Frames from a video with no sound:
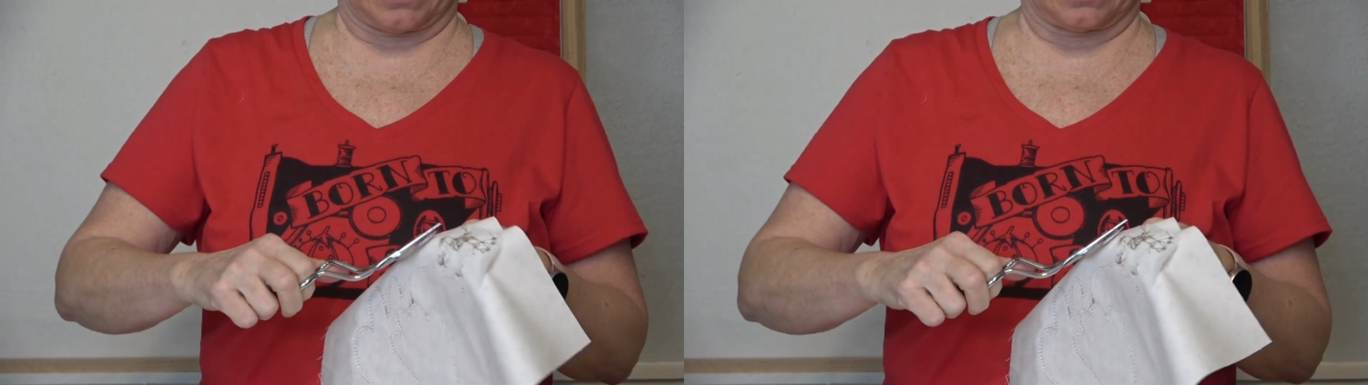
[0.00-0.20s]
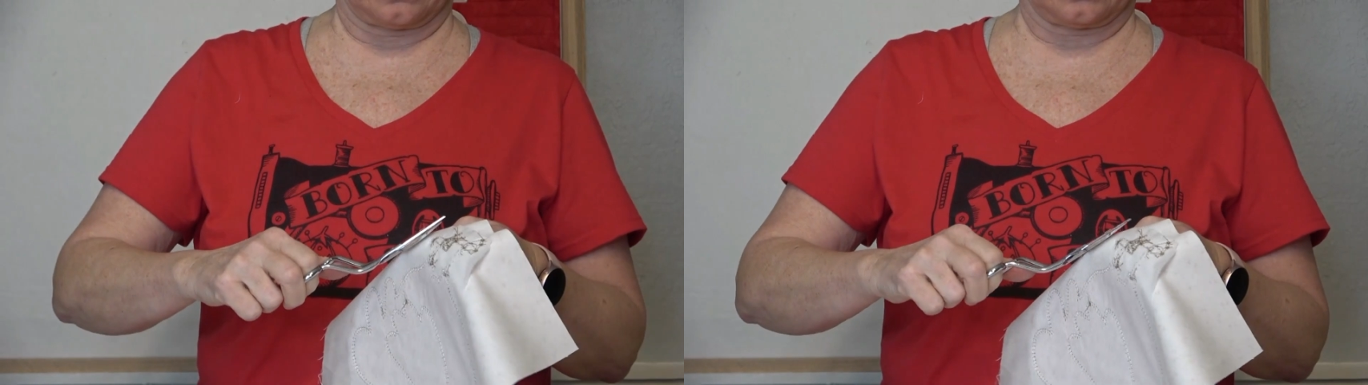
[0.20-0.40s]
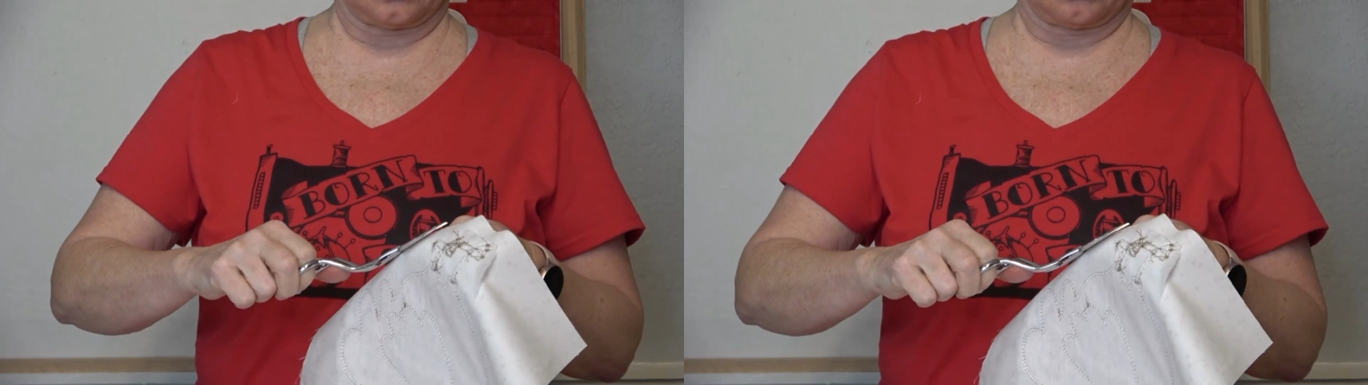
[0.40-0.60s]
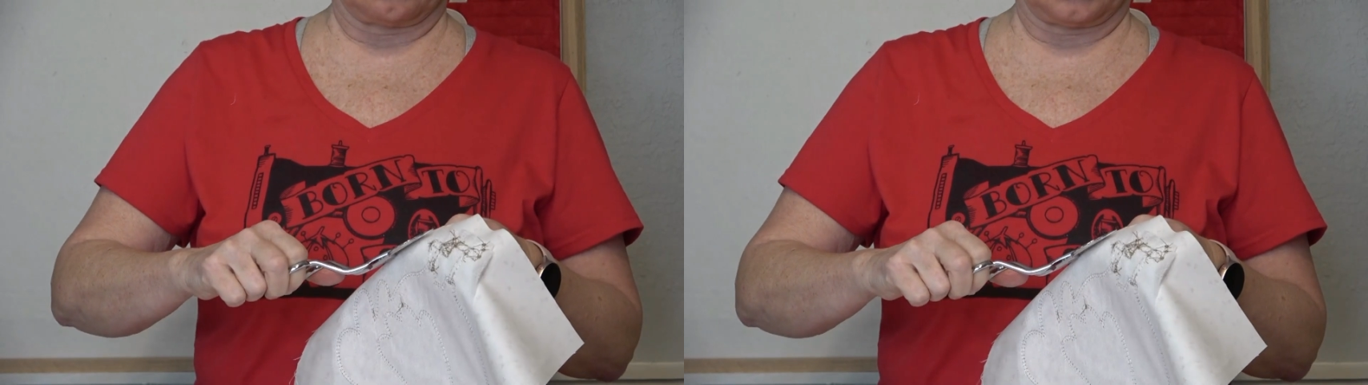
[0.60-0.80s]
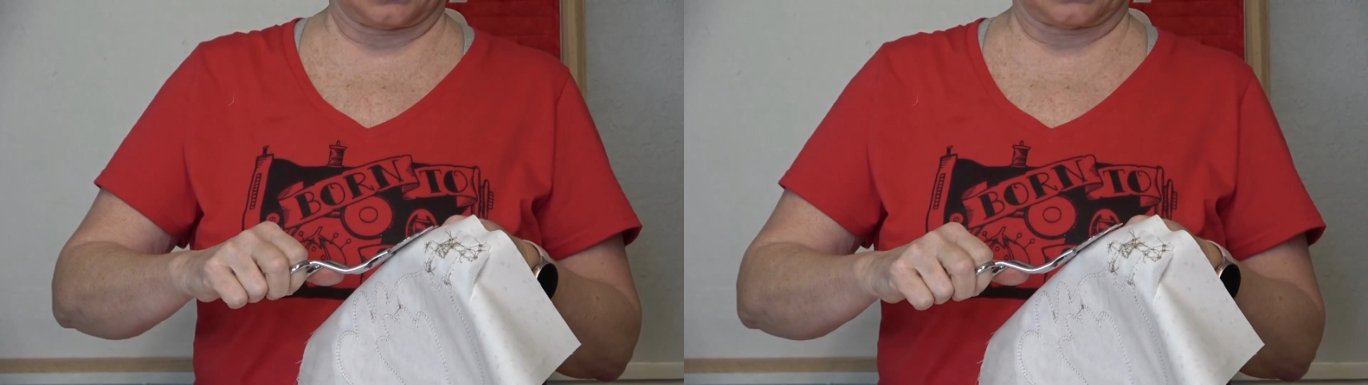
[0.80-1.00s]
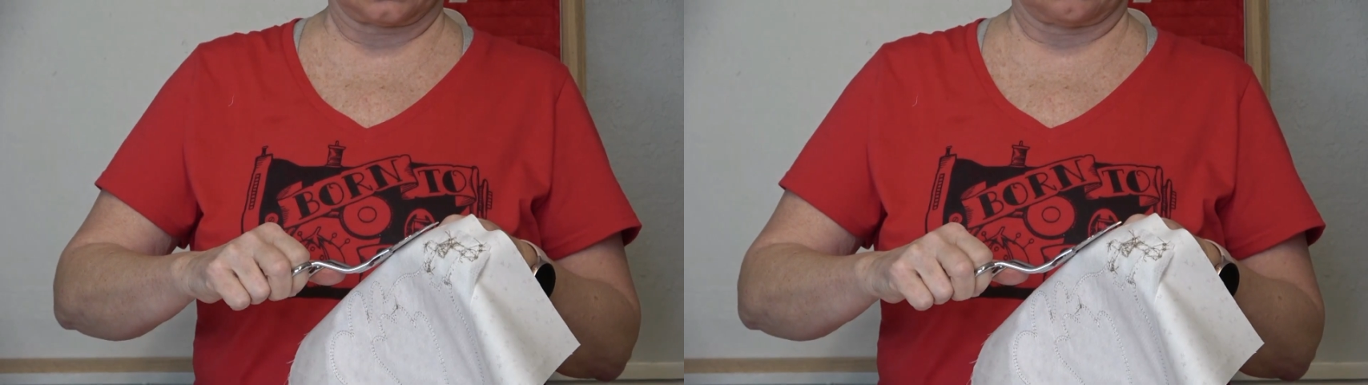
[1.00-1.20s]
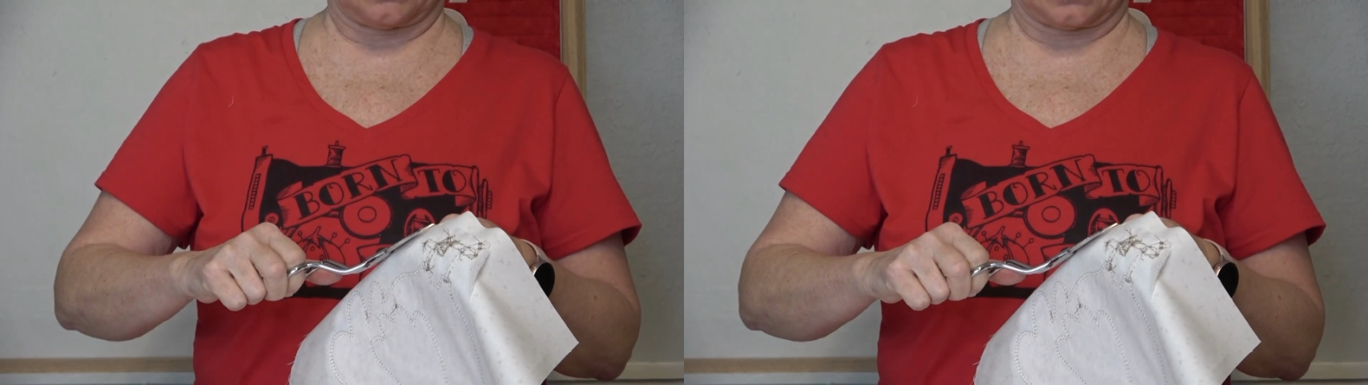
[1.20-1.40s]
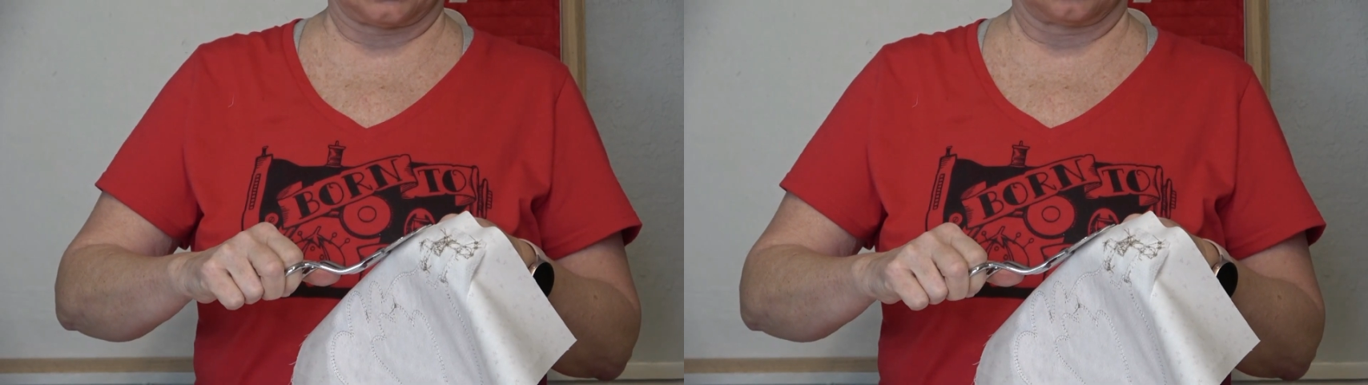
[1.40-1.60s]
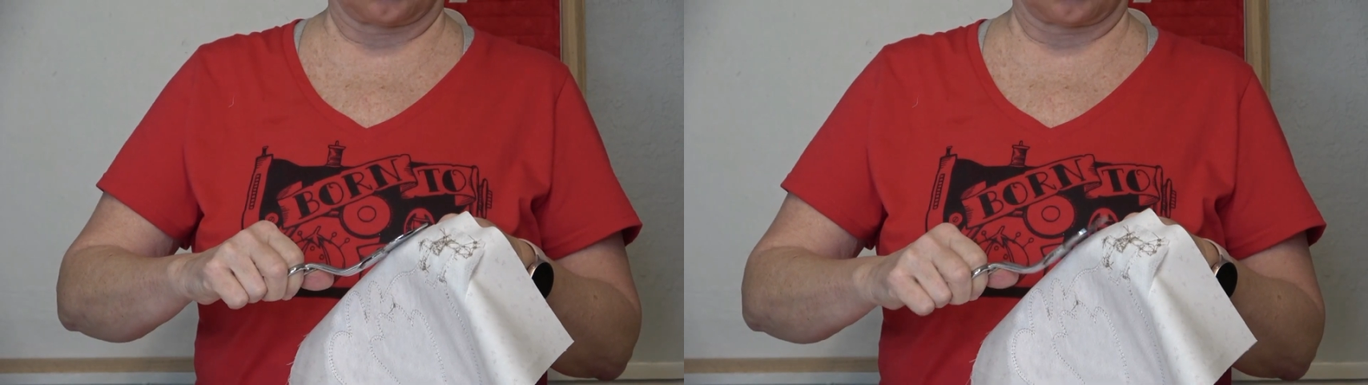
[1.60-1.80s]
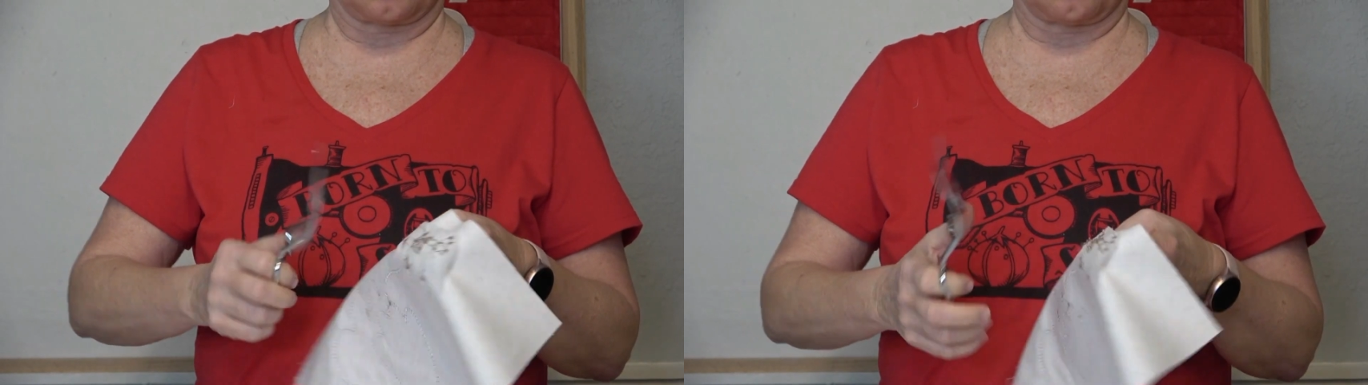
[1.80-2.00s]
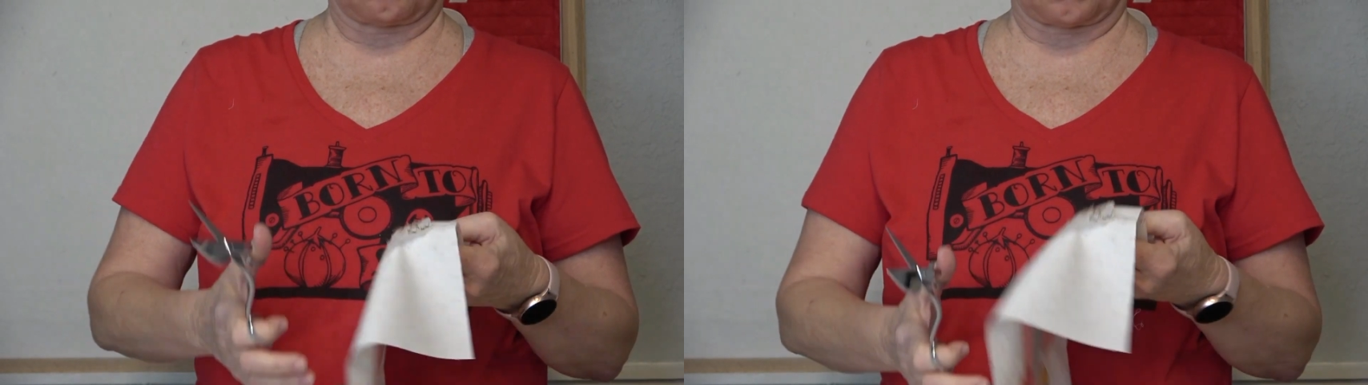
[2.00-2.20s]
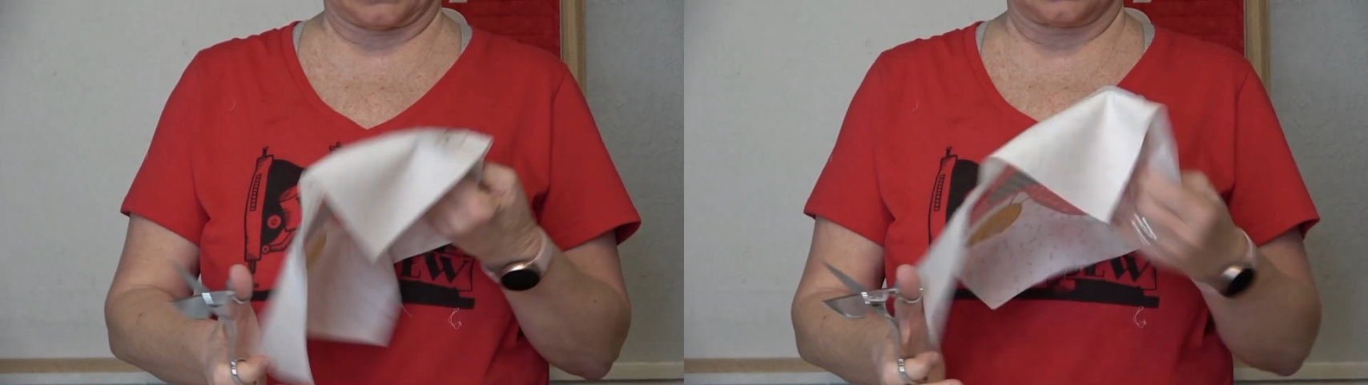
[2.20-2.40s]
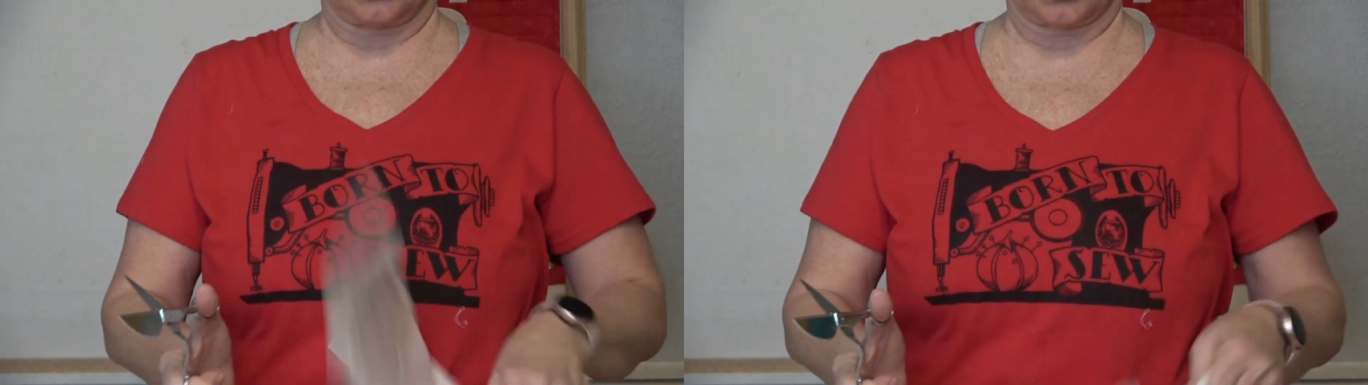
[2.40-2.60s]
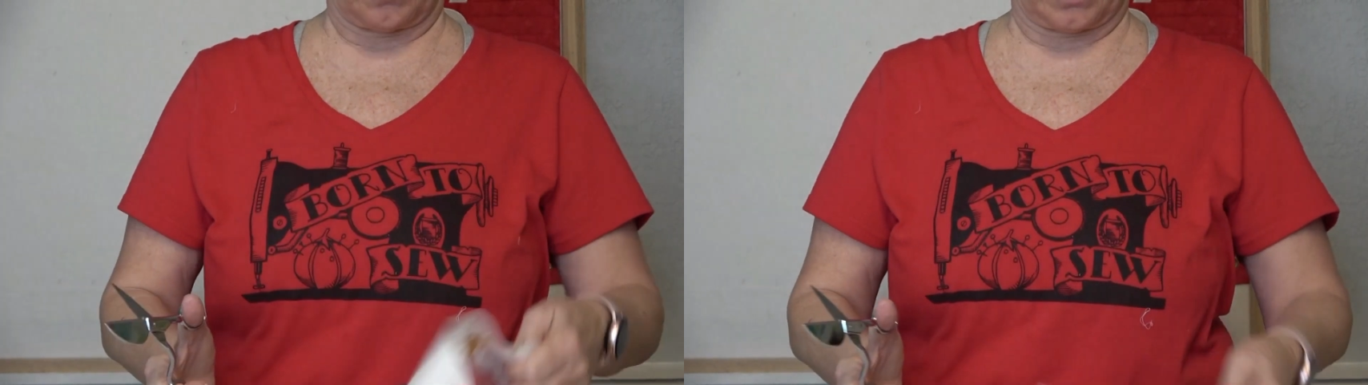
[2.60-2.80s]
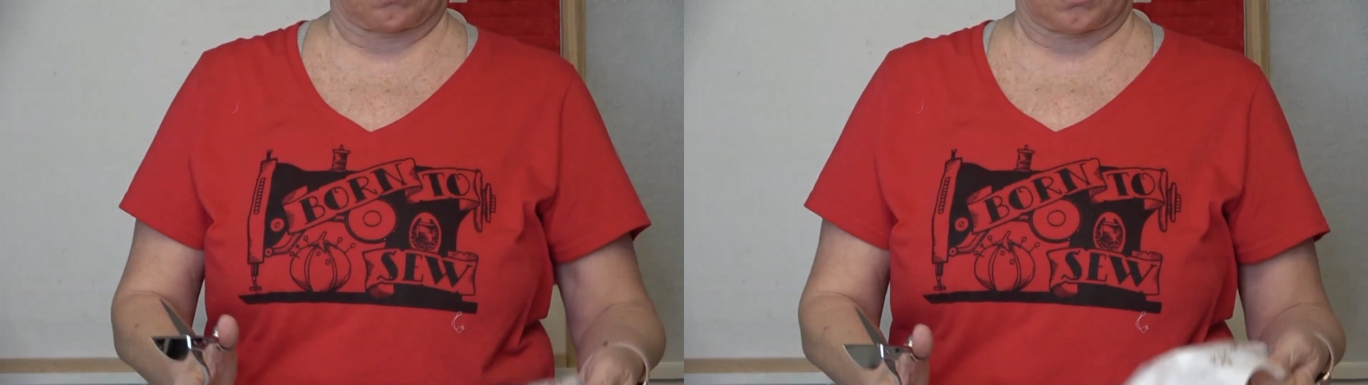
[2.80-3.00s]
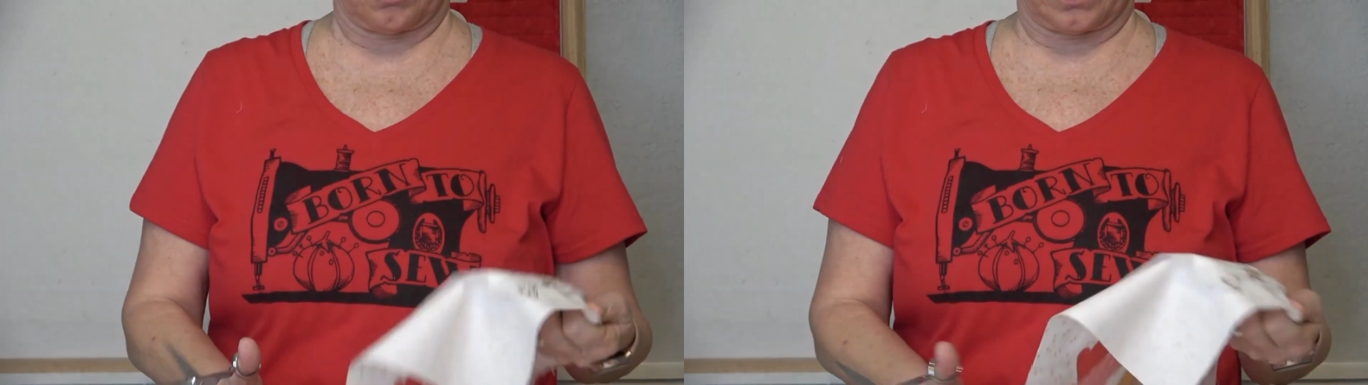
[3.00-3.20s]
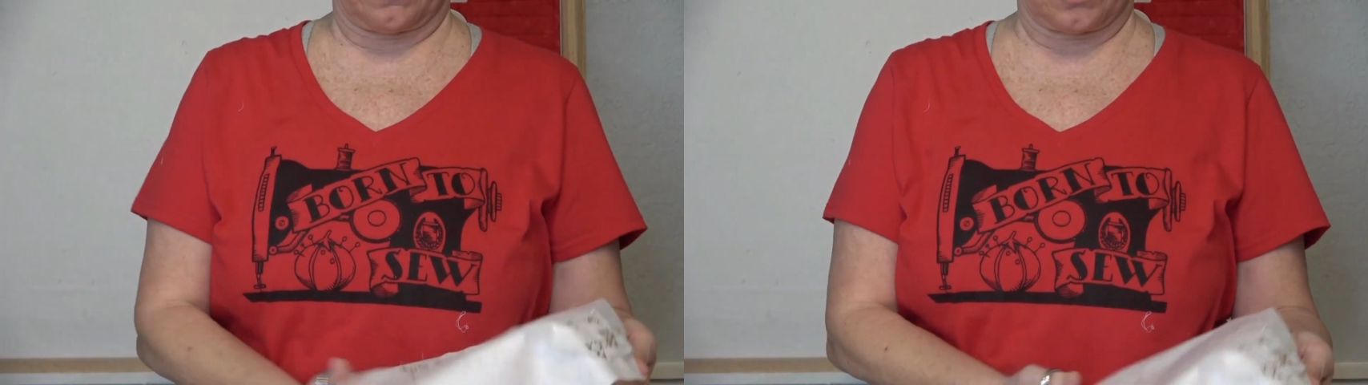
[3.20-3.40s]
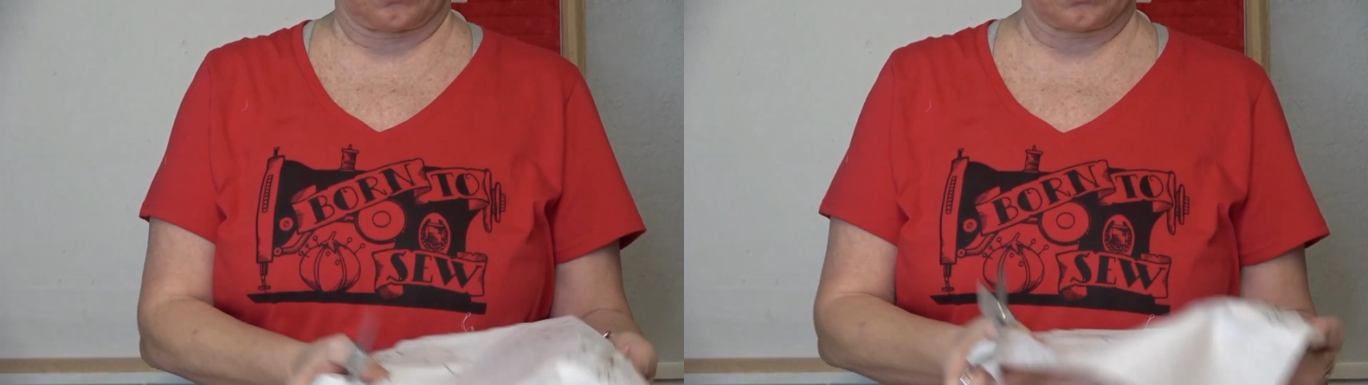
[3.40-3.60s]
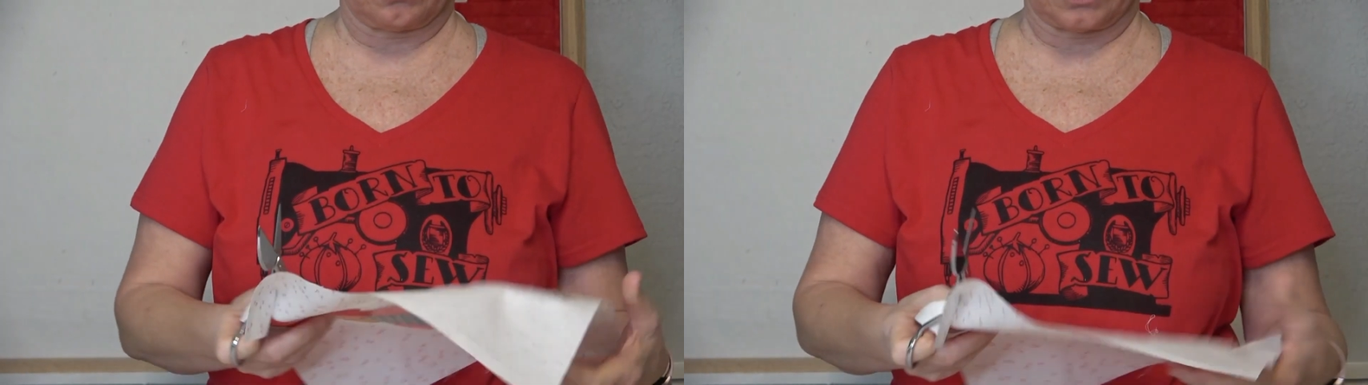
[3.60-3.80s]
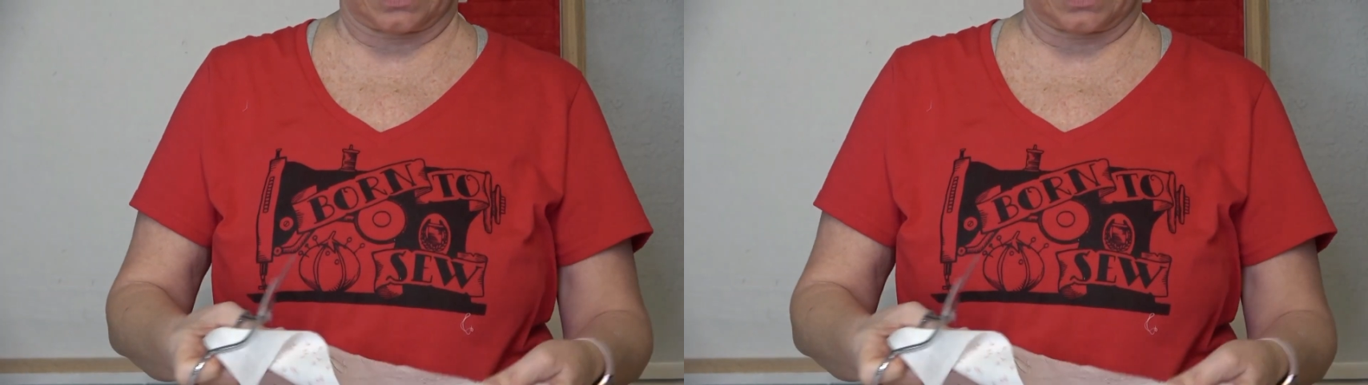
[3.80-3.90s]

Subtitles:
[unreadable: no face in view]